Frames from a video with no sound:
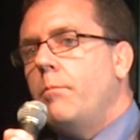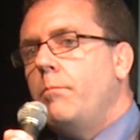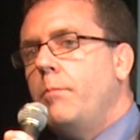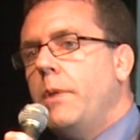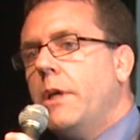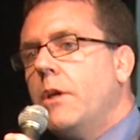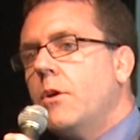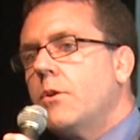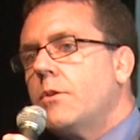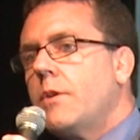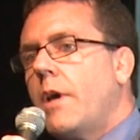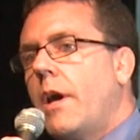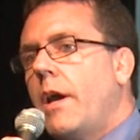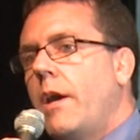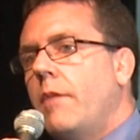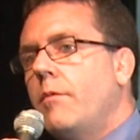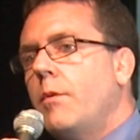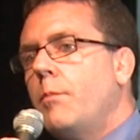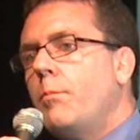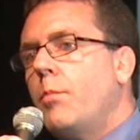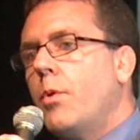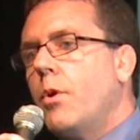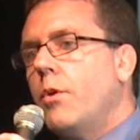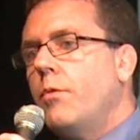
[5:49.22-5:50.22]
because I have
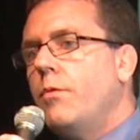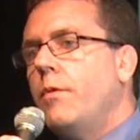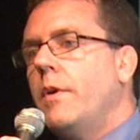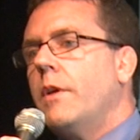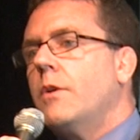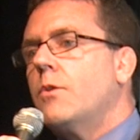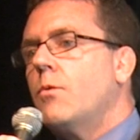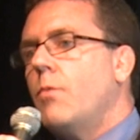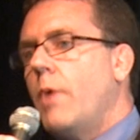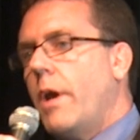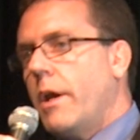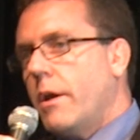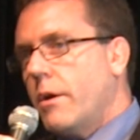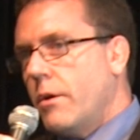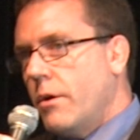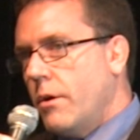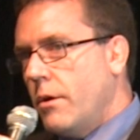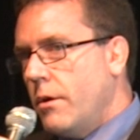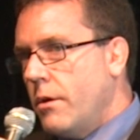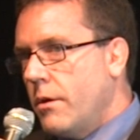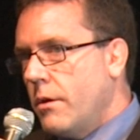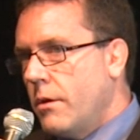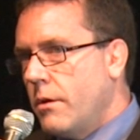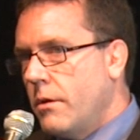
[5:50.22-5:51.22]
a perfect
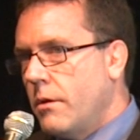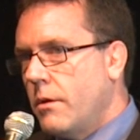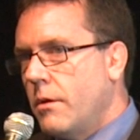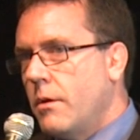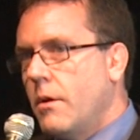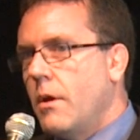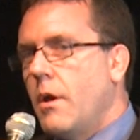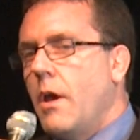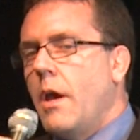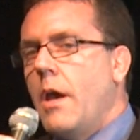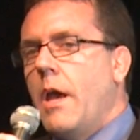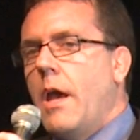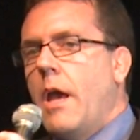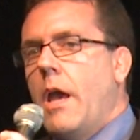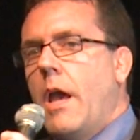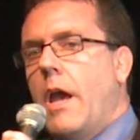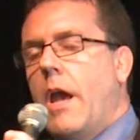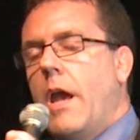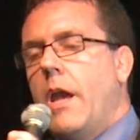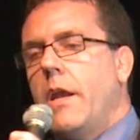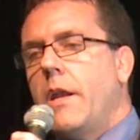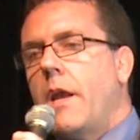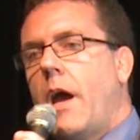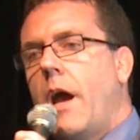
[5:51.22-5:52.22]
record,
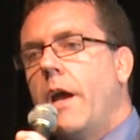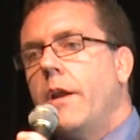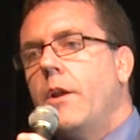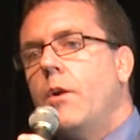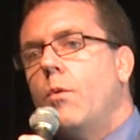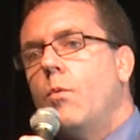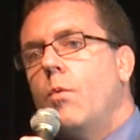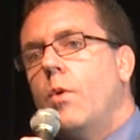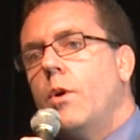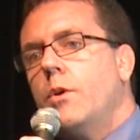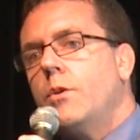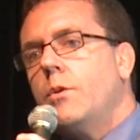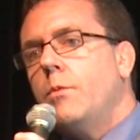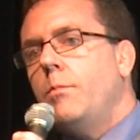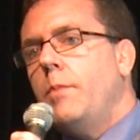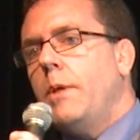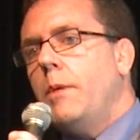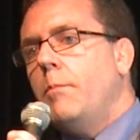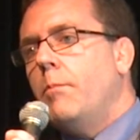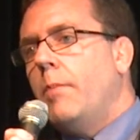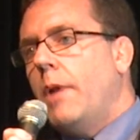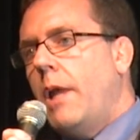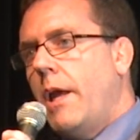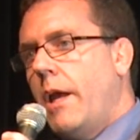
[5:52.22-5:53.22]
and I don't want to
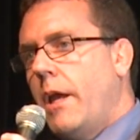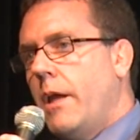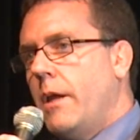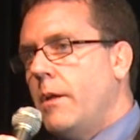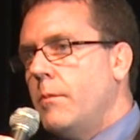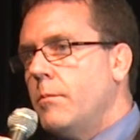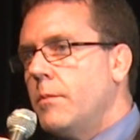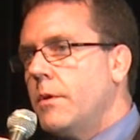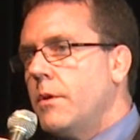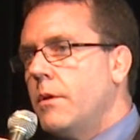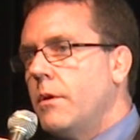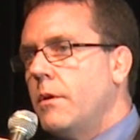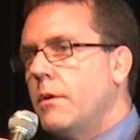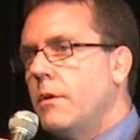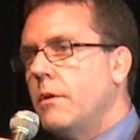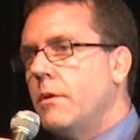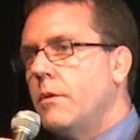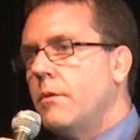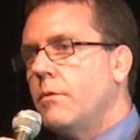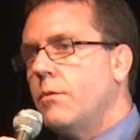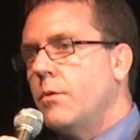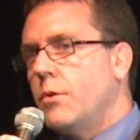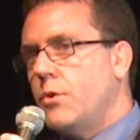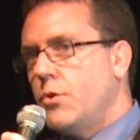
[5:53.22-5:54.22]
be blamed
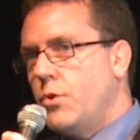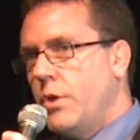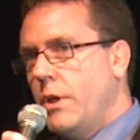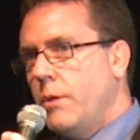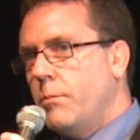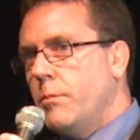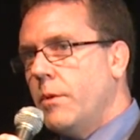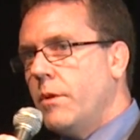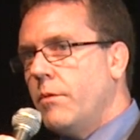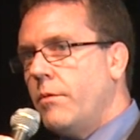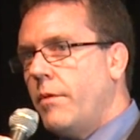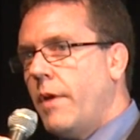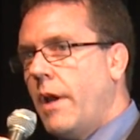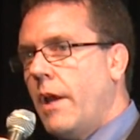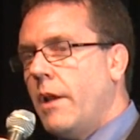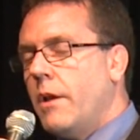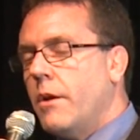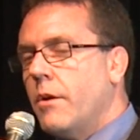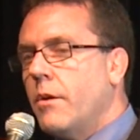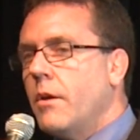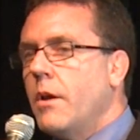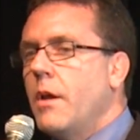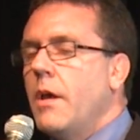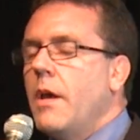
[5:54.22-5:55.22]
for treatment
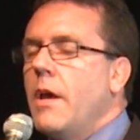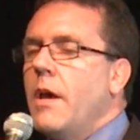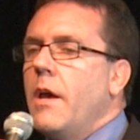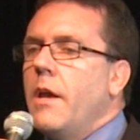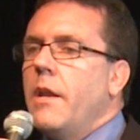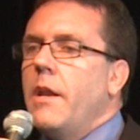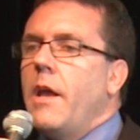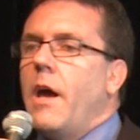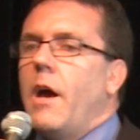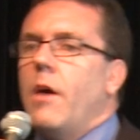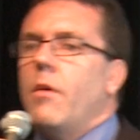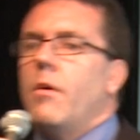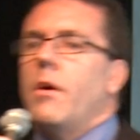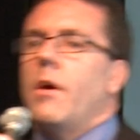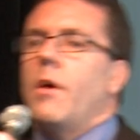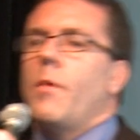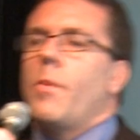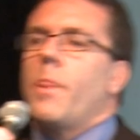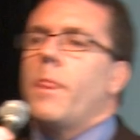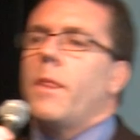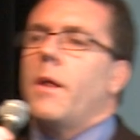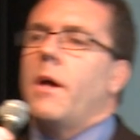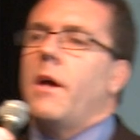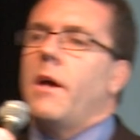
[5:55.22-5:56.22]
failure.
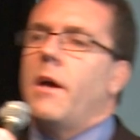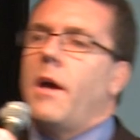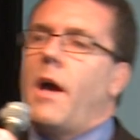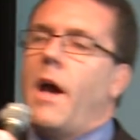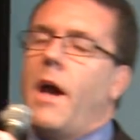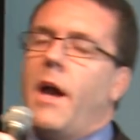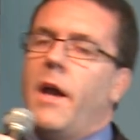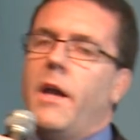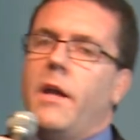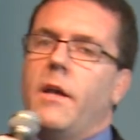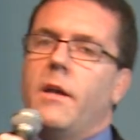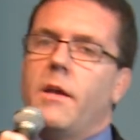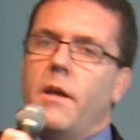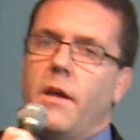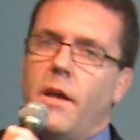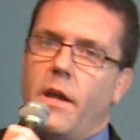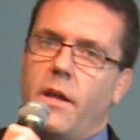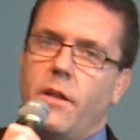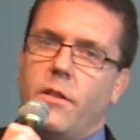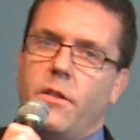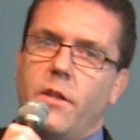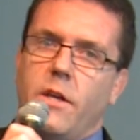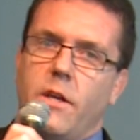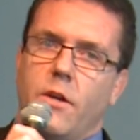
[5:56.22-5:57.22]
Now, I
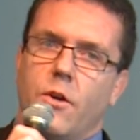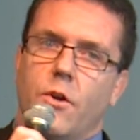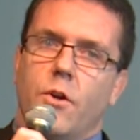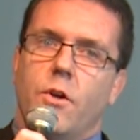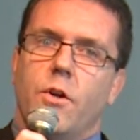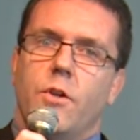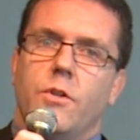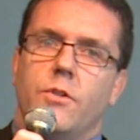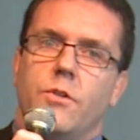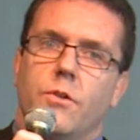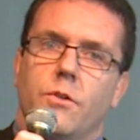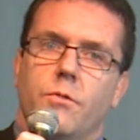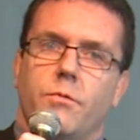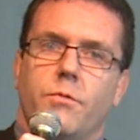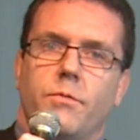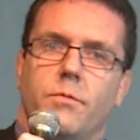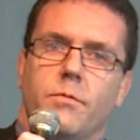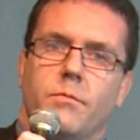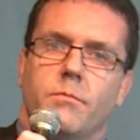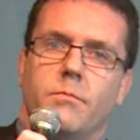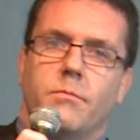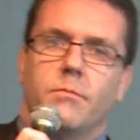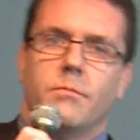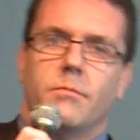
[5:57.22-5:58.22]
had the urge of